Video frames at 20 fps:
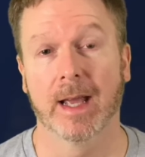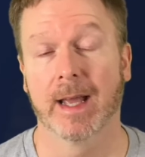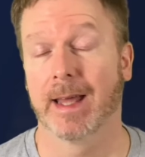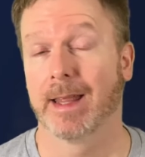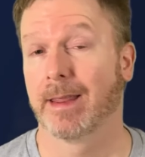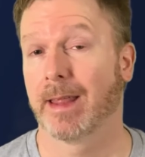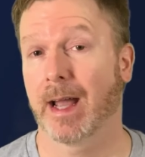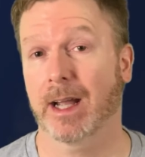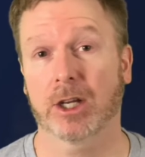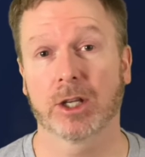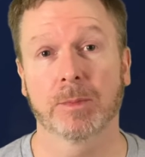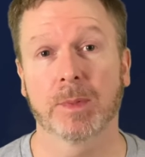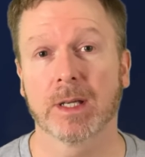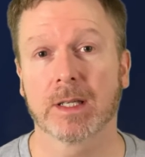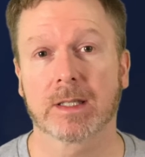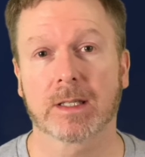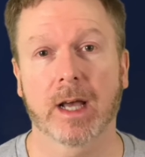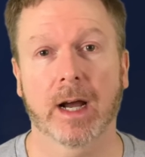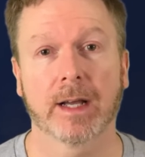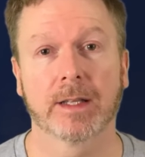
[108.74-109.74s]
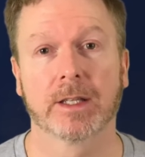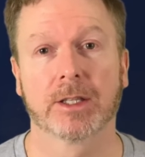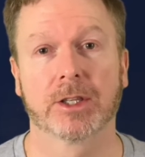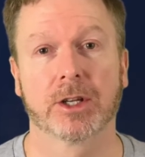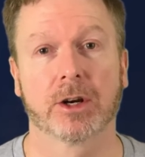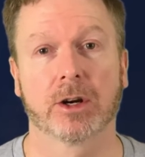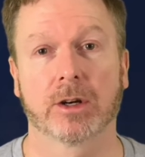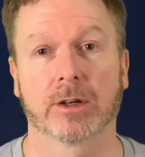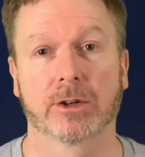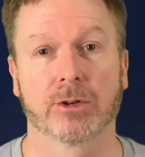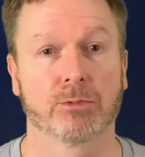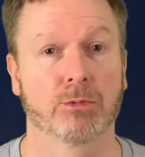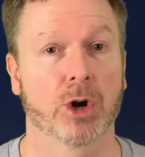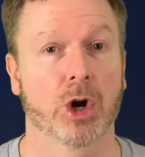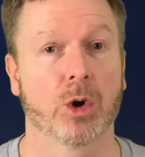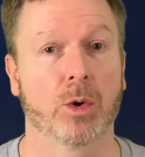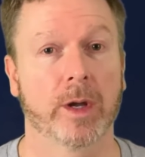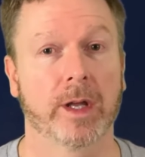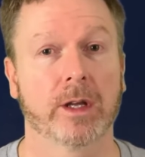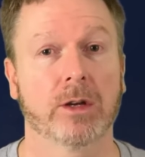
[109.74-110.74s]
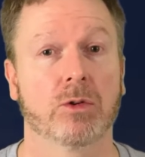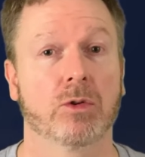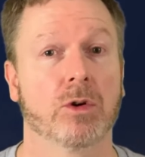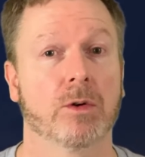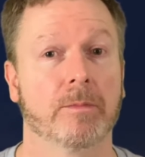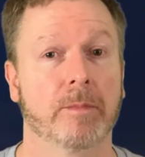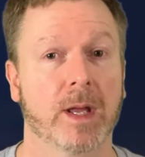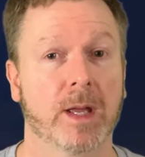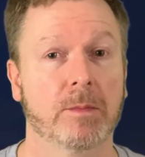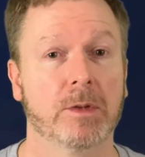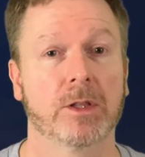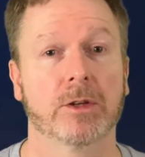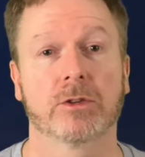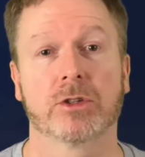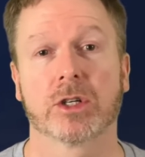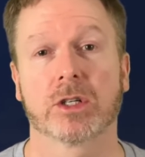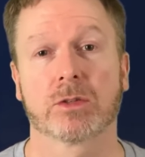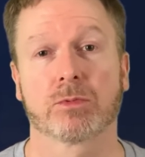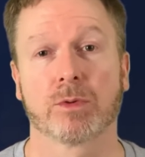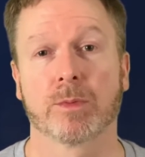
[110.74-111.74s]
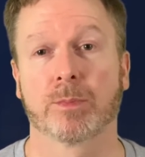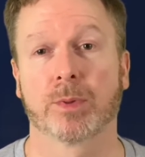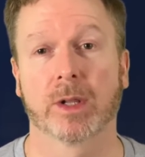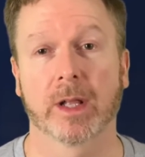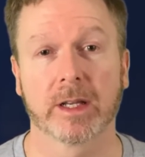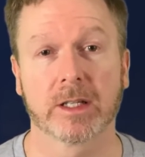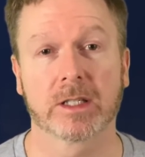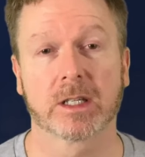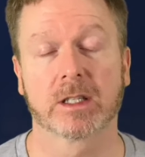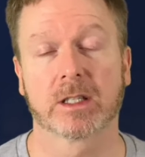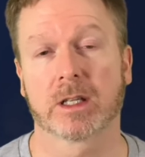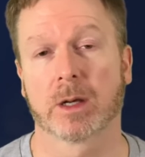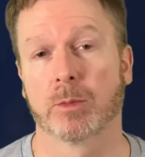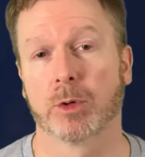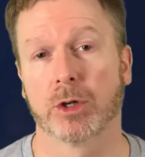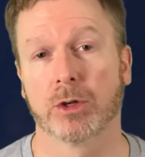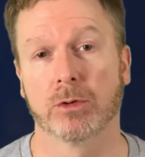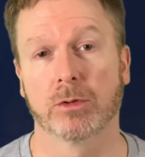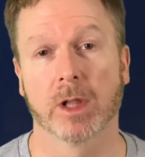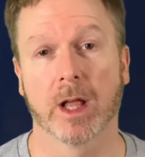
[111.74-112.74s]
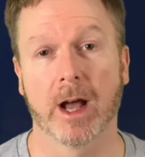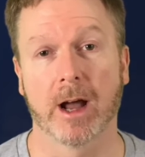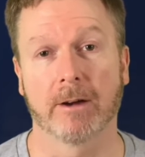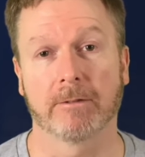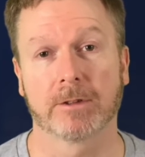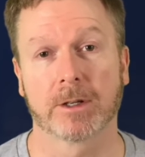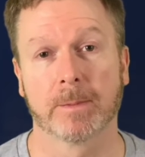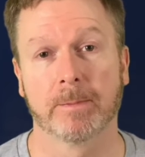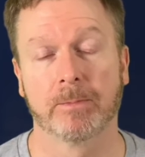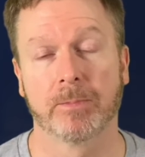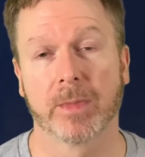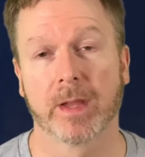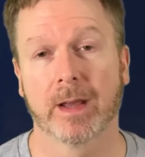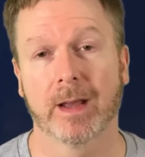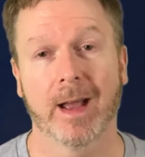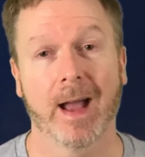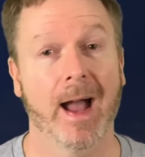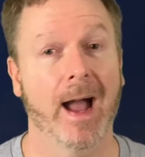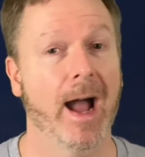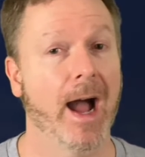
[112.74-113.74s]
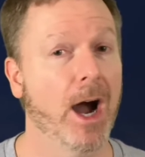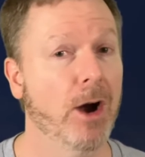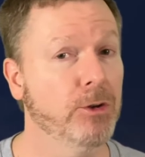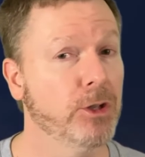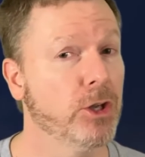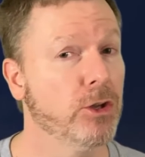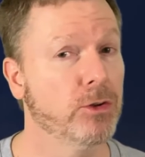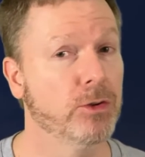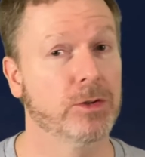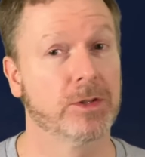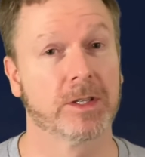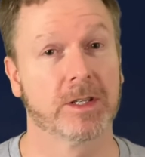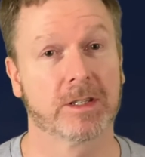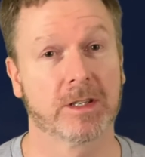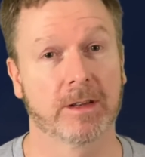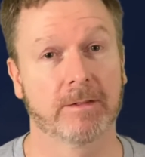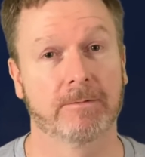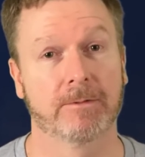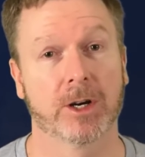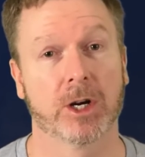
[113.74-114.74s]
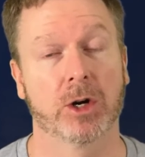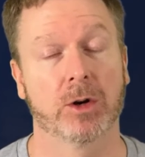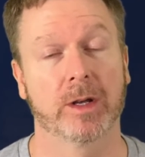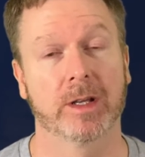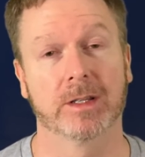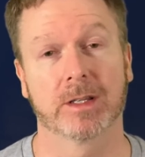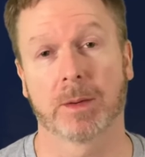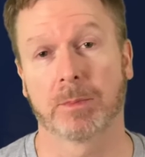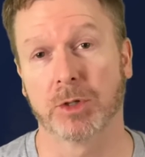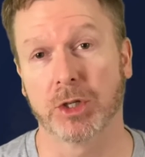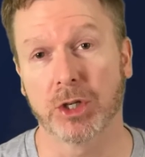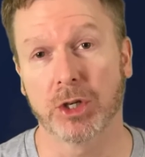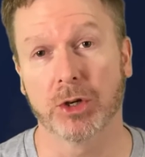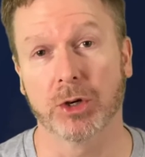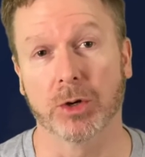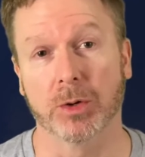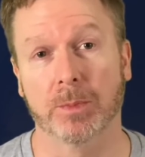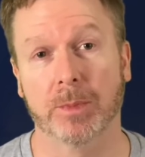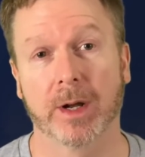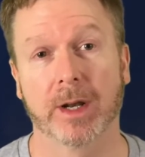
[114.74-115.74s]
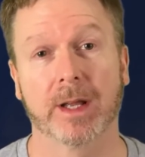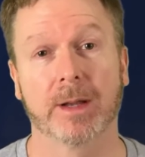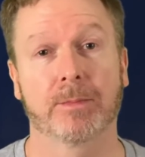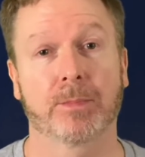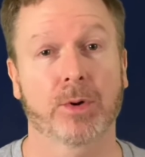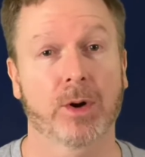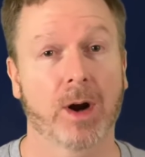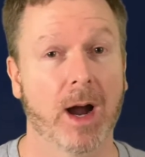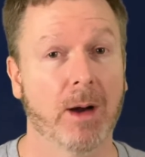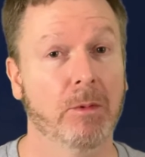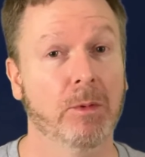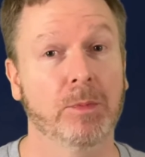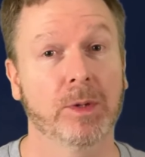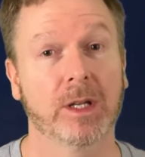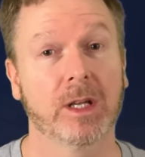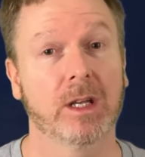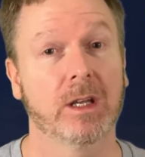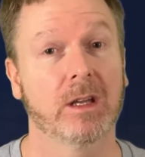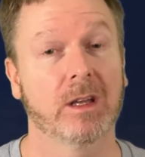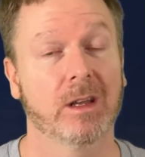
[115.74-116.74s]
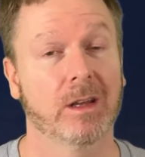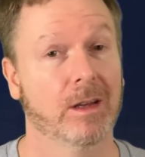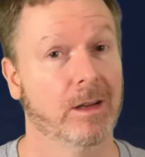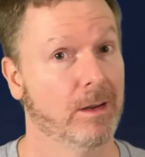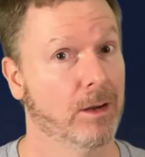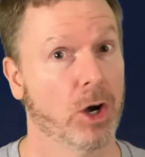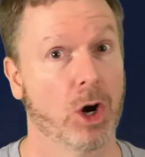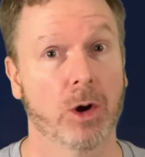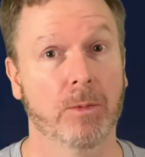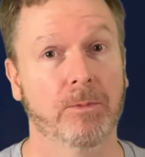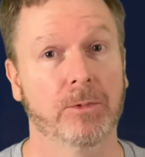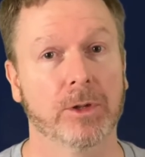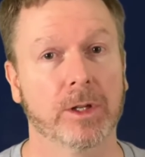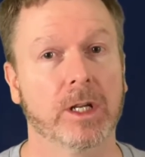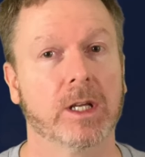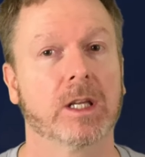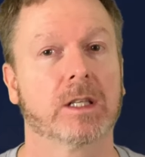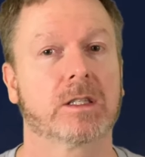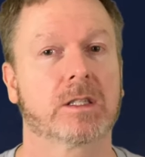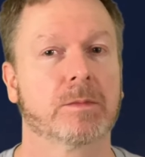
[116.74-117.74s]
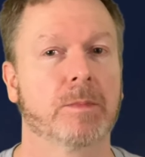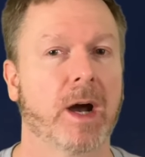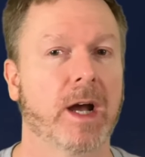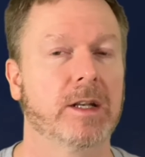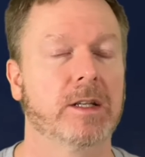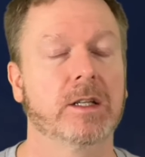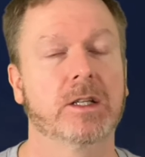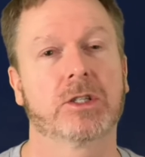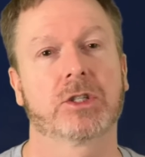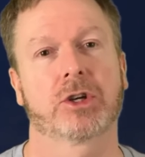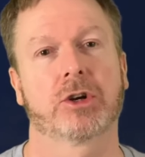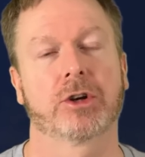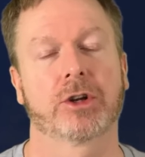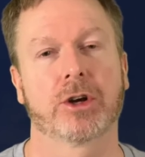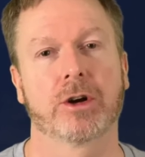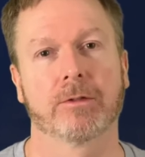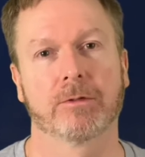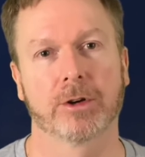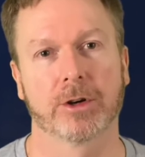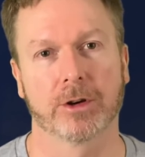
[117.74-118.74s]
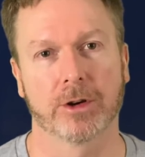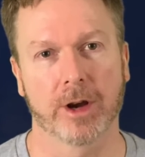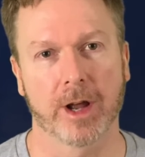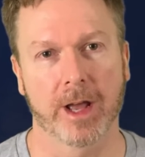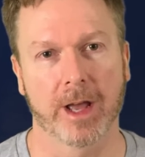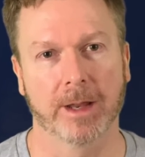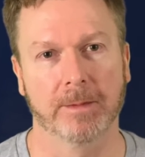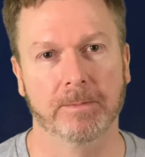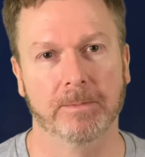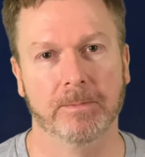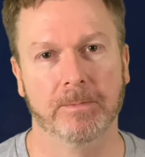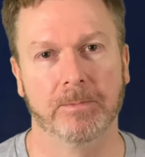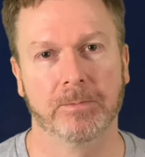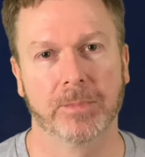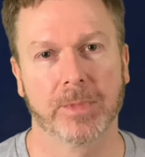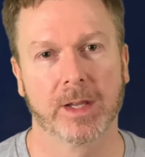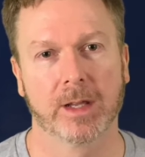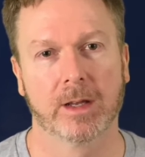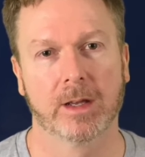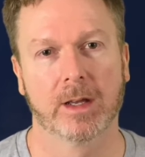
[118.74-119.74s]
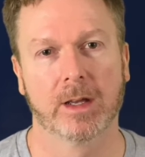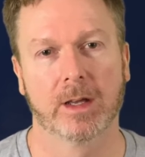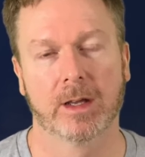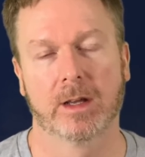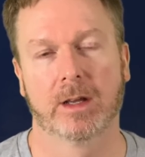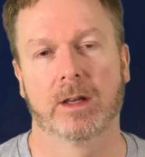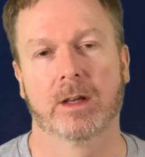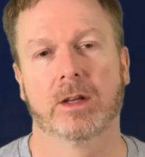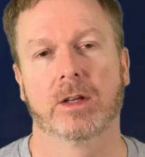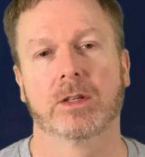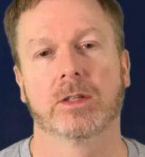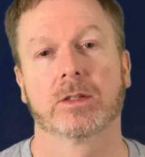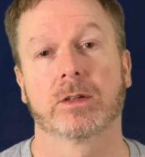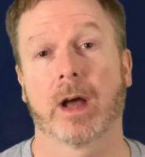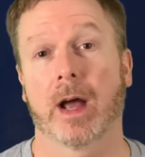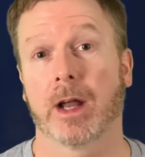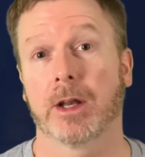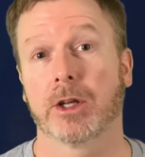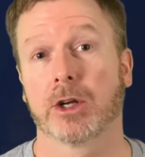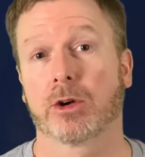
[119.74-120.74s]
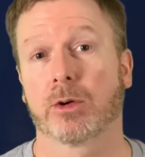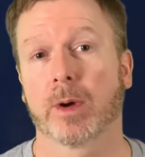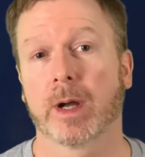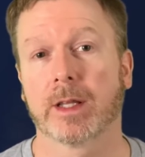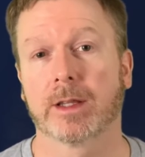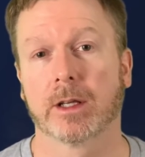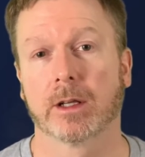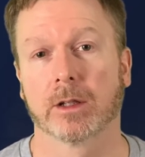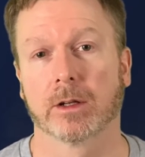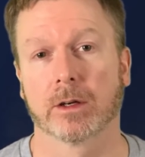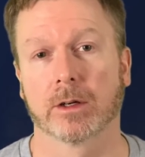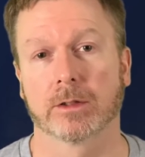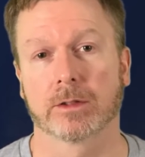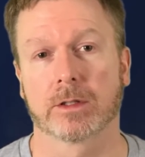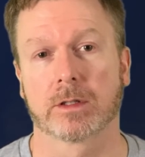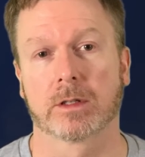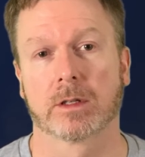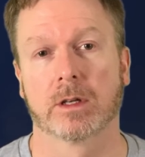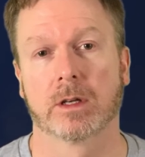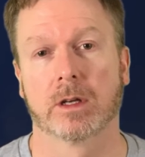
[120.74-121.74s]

That could be a sign that they're growing, or maybe they're just replacing someone who left. How you use this info is up to you, but it probably, hopefully, gets some ideas turning over in your head. So how do you create the alerts?